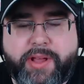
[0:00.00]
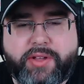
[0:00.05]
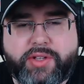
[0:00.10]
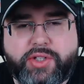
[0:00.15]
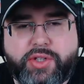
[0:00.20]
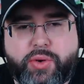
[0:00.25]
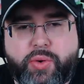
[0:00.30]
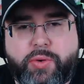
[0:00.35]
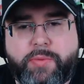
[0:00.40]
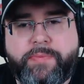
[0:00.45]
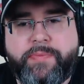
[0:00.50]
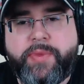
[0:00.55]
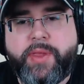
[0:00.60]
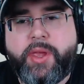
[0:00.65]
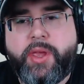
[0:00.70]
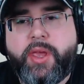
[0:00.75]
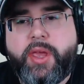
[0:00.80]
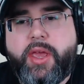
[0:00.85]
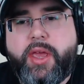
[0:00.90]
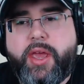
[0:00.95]
to him
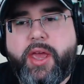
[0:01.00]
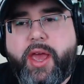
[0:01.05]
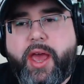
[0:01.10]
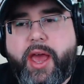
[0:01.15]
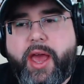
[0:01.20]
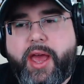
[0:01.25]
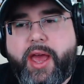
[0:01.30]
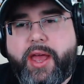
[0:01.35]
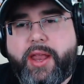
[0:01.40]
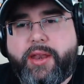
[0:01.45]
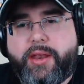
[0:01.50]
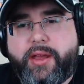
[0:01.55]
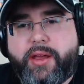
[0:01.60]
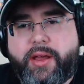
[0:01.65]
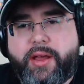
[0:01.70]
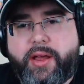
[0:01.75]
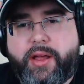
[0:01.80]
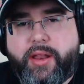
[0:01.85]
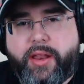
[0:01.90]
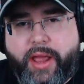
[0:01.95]
and
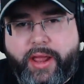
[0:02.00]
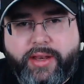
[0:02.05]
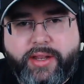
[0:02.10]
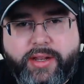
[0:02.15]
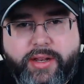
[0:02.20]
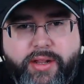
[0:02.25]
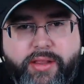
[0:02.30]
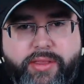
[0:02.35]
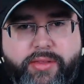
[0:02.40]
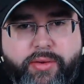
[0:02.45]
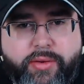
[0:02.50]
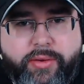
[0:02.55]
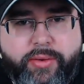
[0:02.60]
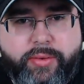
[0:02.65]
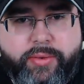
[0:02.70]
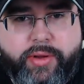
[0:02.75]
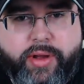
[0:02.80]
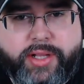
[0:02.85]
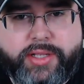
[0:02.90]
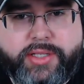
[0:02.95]
uh, I did it through
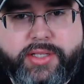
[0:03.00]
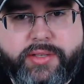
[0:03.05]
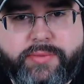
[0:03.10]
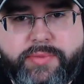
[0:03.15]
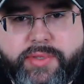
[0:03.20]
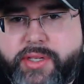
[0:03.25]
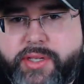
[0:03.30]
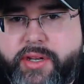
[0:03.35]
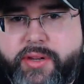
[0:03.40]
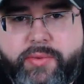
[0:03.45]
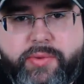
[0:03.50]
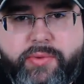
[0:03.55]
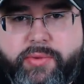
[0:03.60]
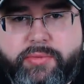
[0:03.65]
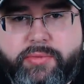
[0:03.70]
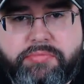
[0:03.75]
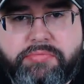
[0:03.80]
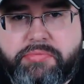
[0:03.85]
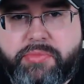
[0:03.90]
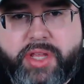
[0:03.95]
customs, and it,
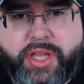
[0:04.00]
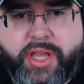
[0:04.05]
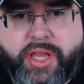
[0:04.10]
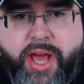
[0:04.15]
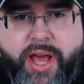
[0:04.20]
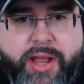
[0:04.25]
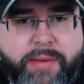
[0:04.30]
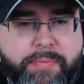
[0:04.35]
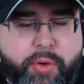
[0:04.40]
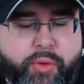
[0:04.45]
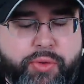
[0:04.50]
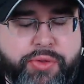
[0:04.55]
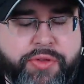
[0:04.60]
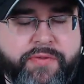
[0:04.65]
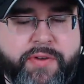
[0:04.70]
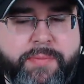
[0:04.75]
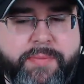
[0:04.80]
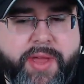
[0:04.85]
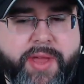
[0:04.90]
he got both of them.